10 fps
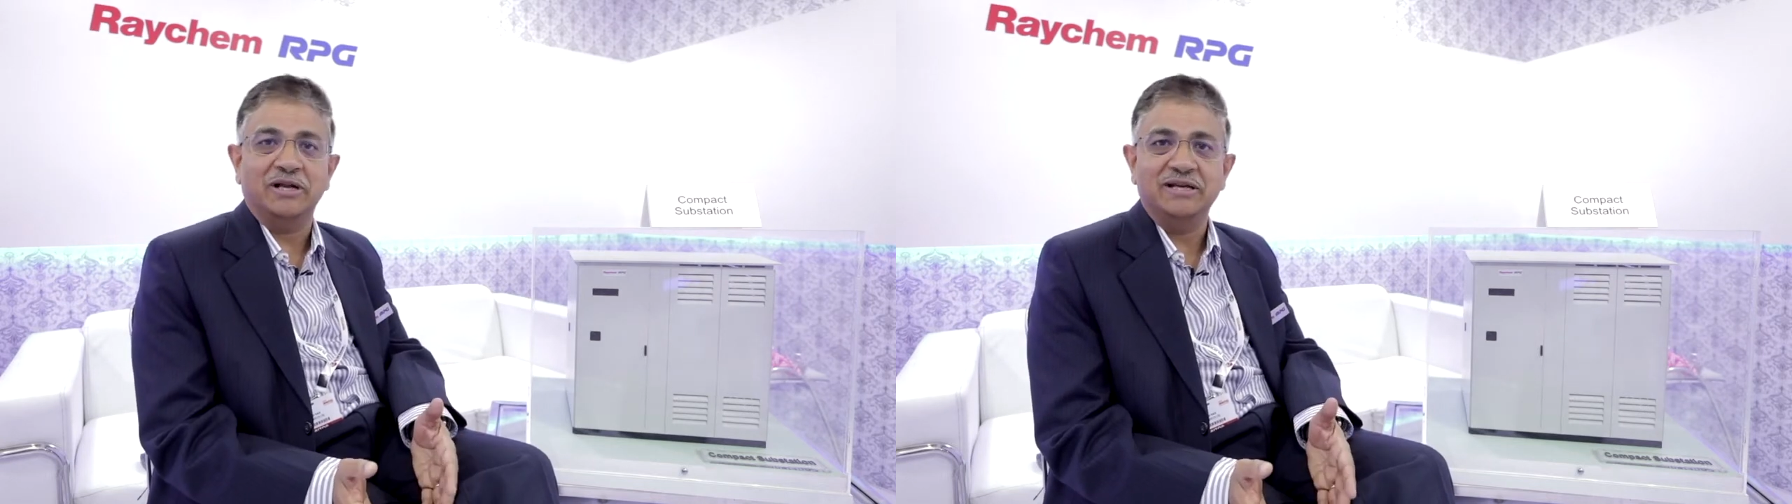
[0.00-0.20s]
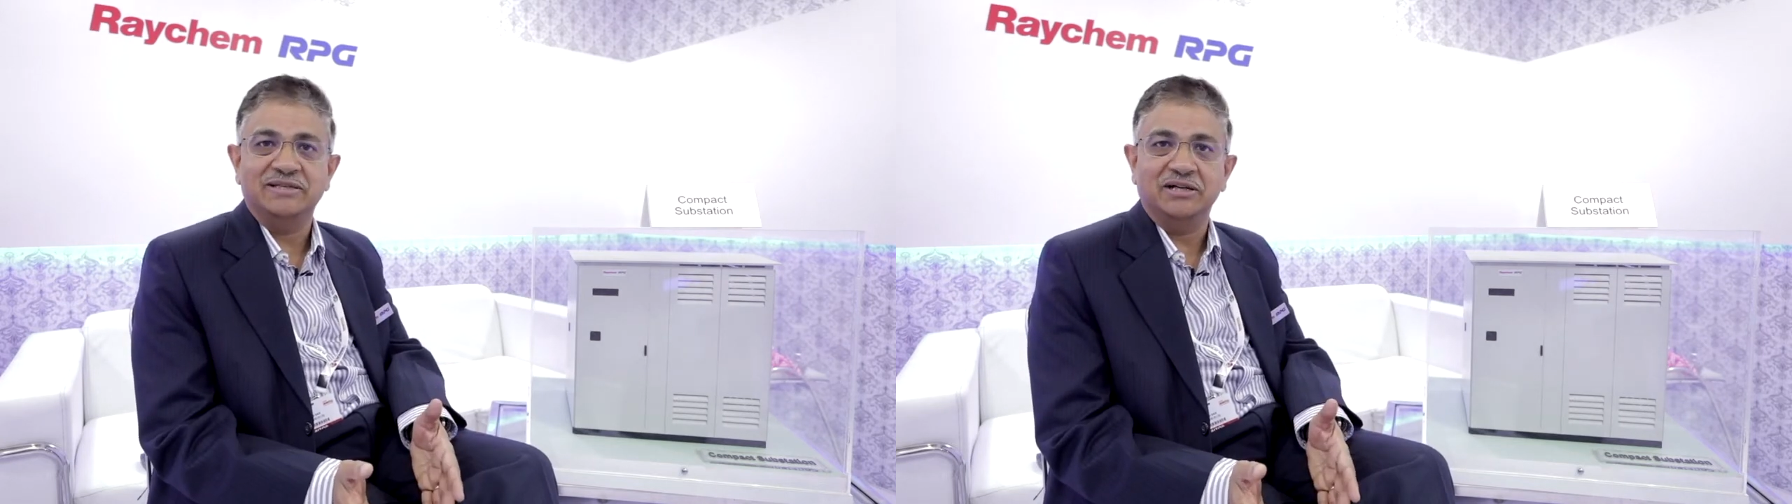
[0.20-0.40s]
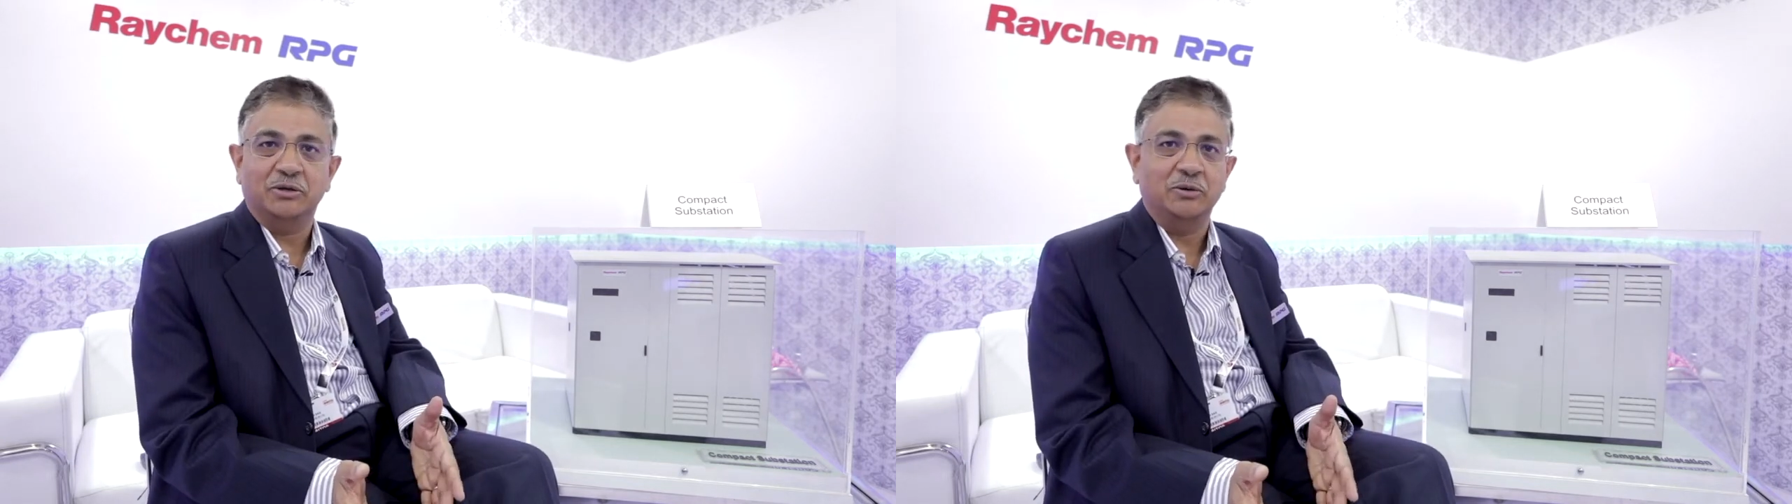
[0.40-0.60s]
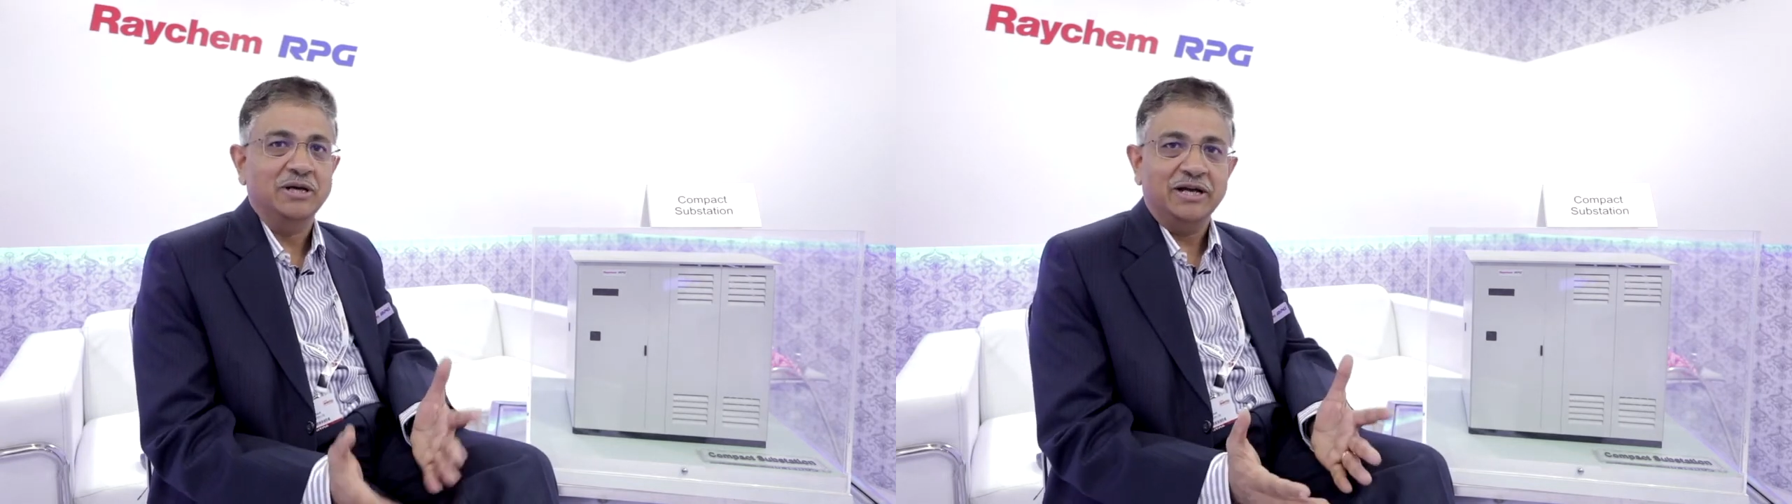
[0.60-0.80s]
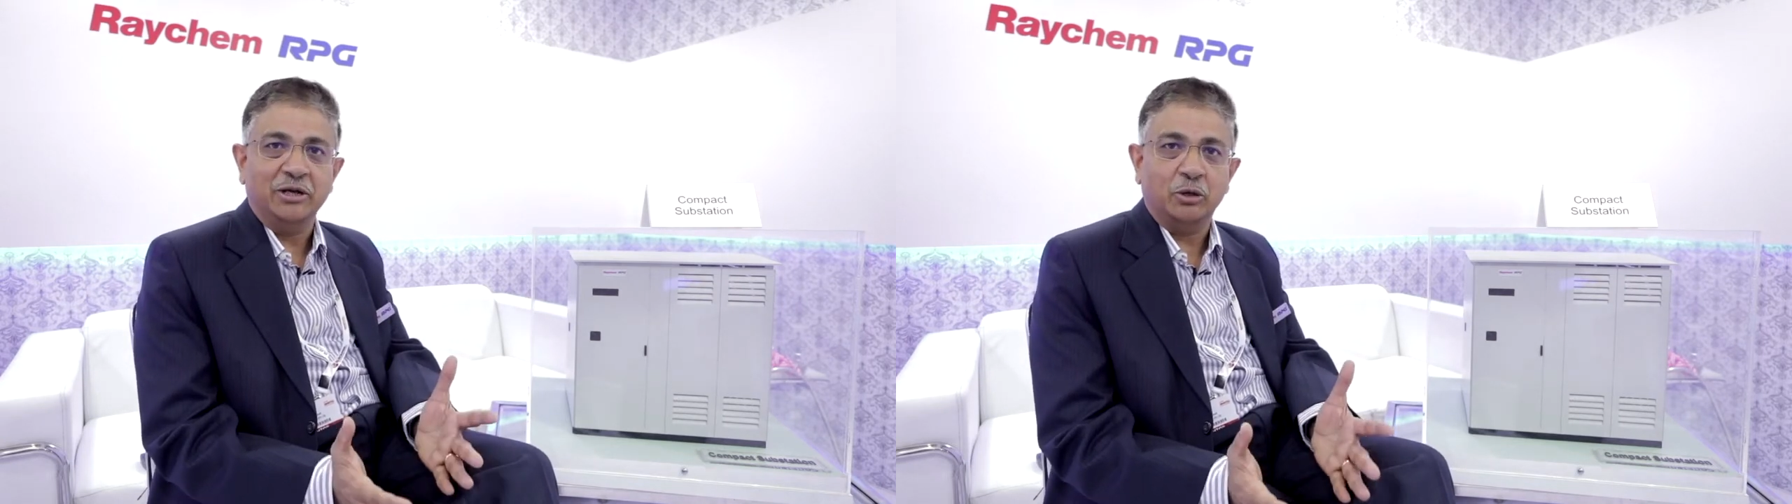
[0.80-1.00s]
easier to
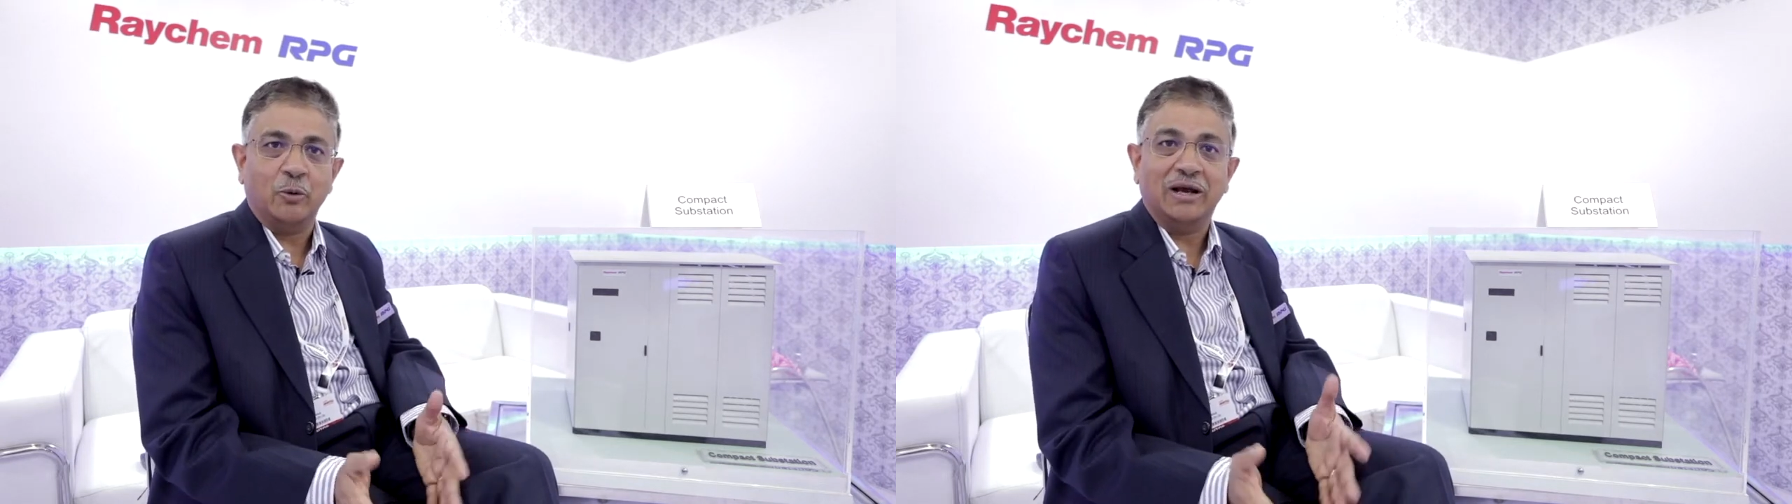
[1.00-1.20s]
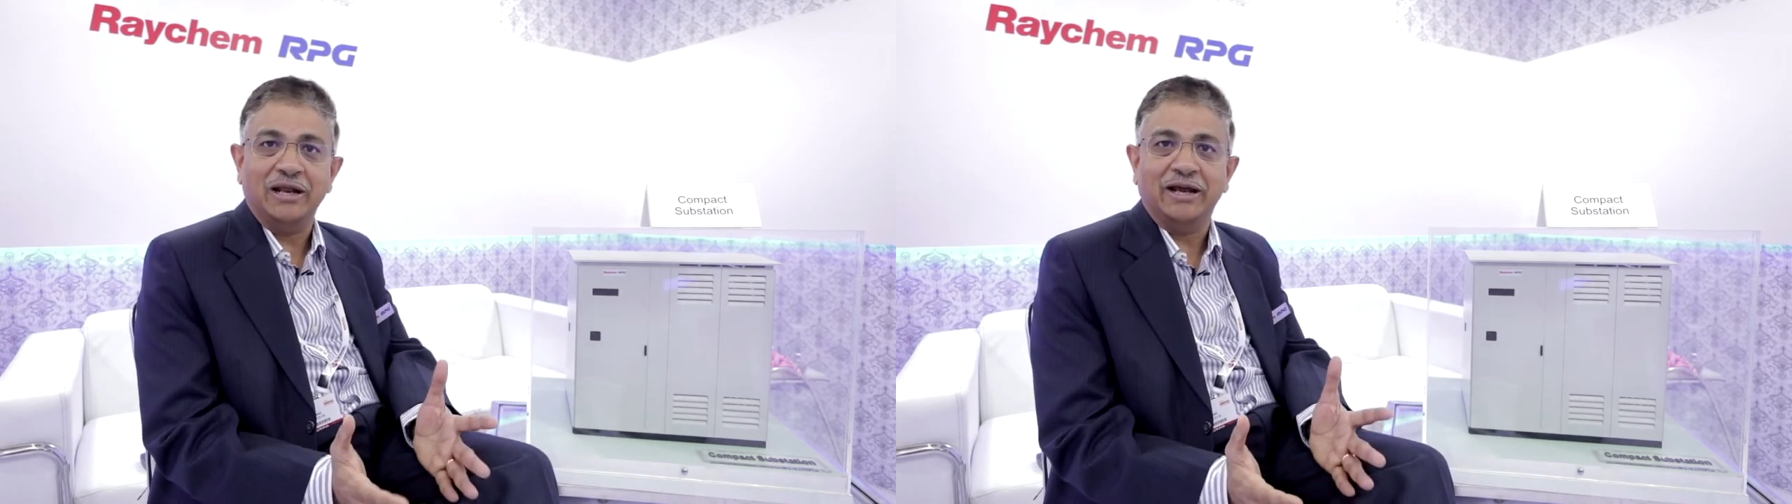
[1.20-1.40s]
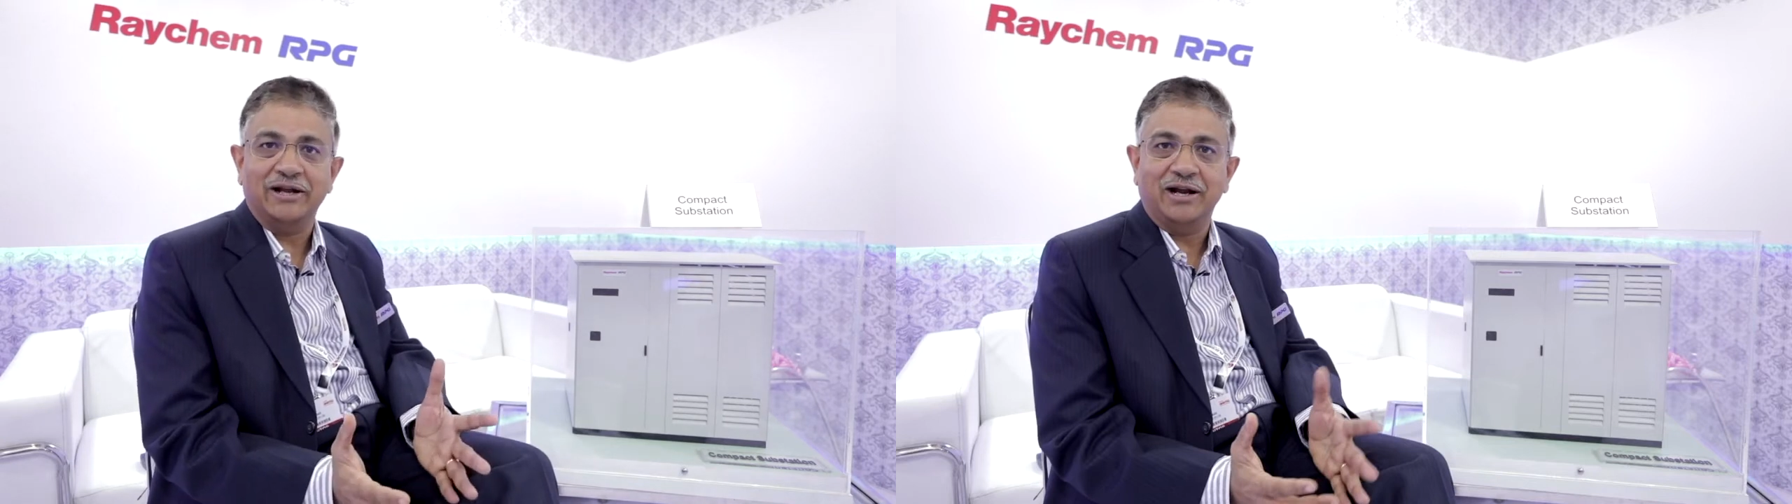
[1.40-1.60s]
you know, quickly get